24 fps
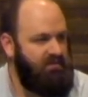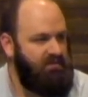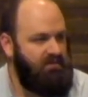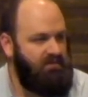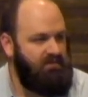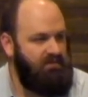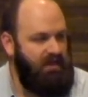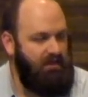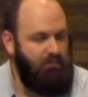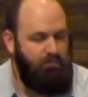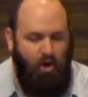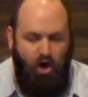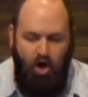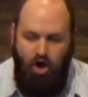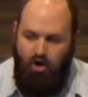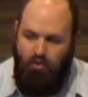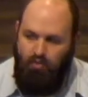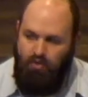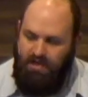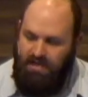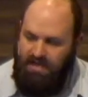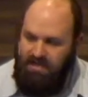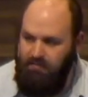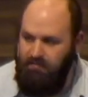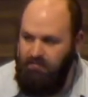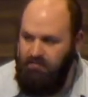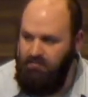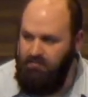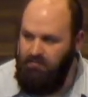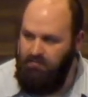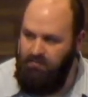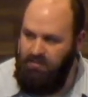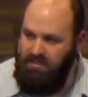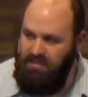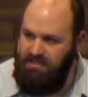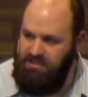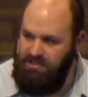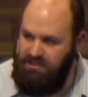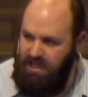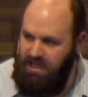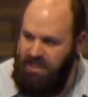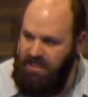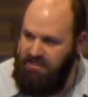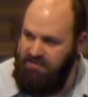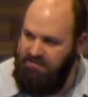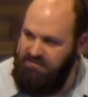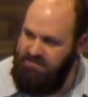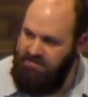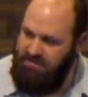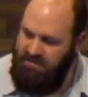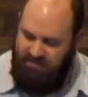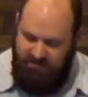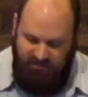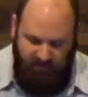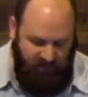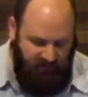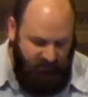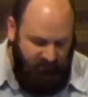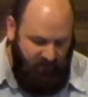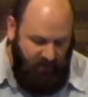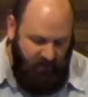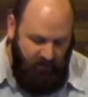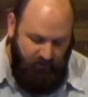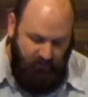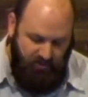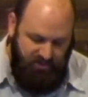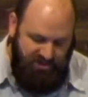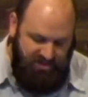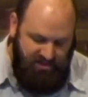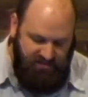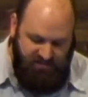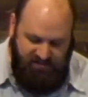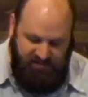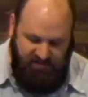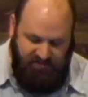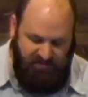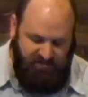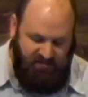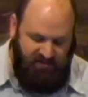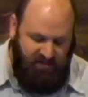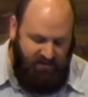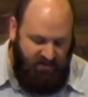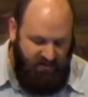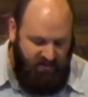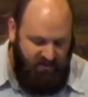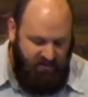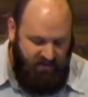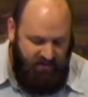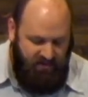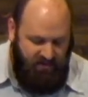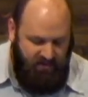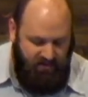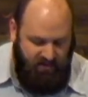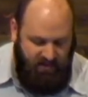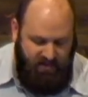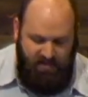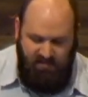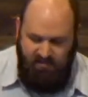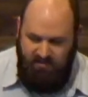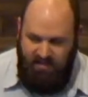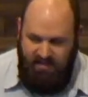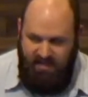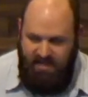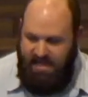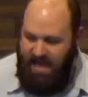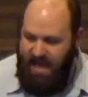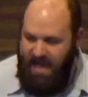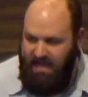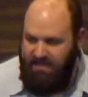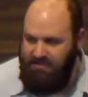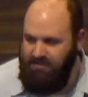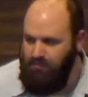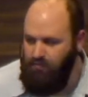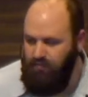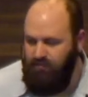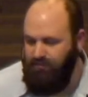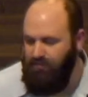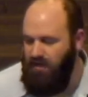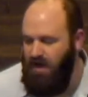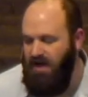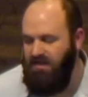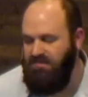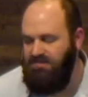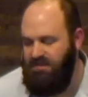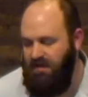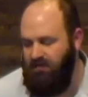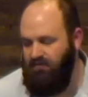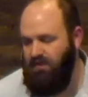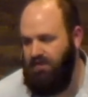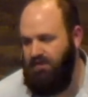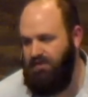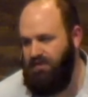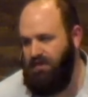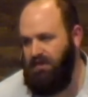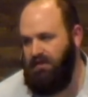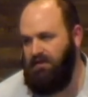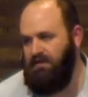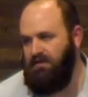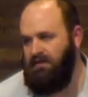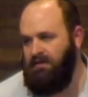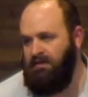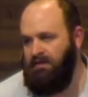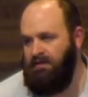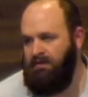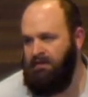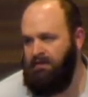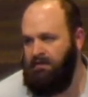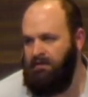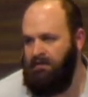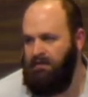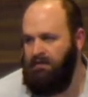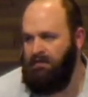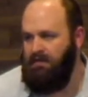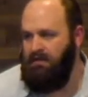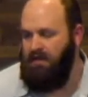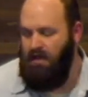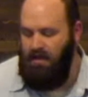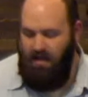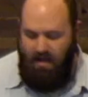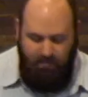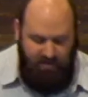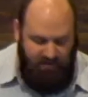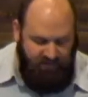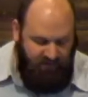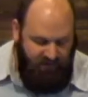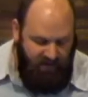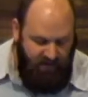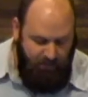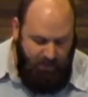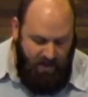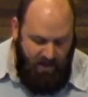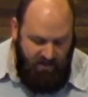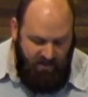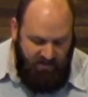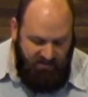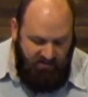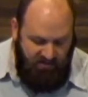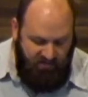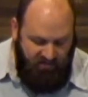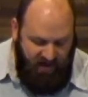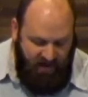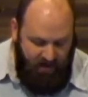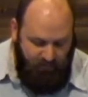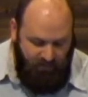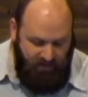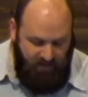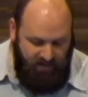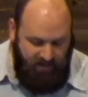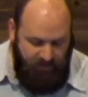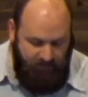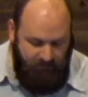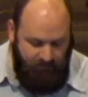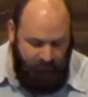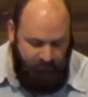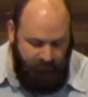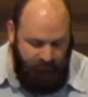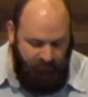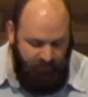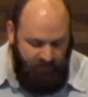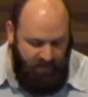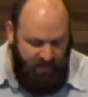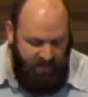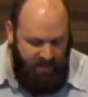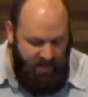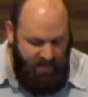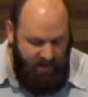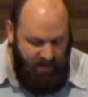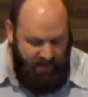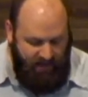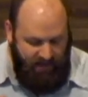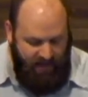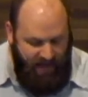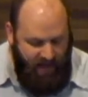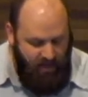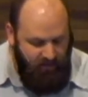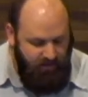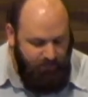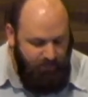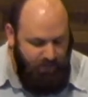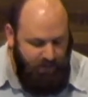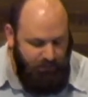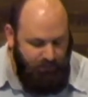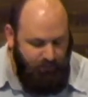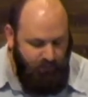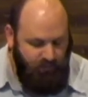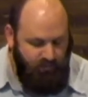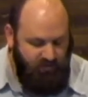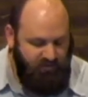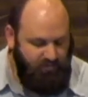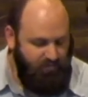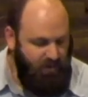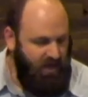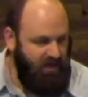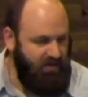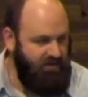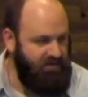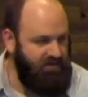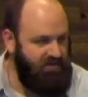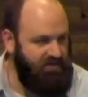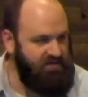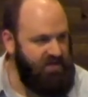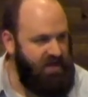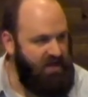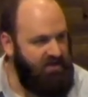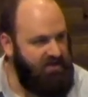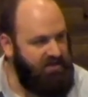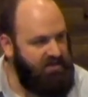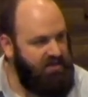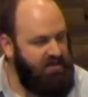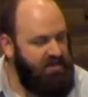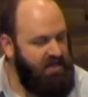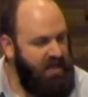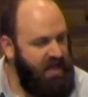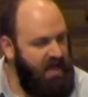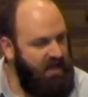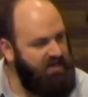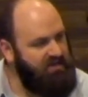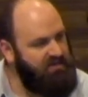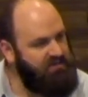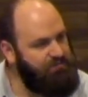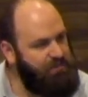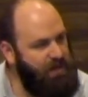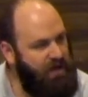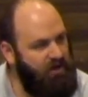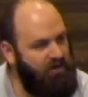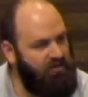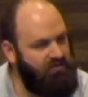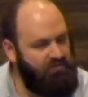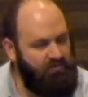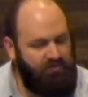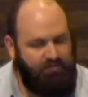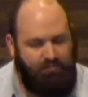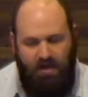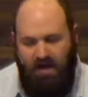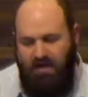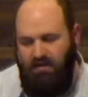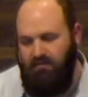Like Paul, when he changed and he started following Jesus, He had to have lost everything. I mean, think about his family. Like, how did people respond to this? How did his parents respond?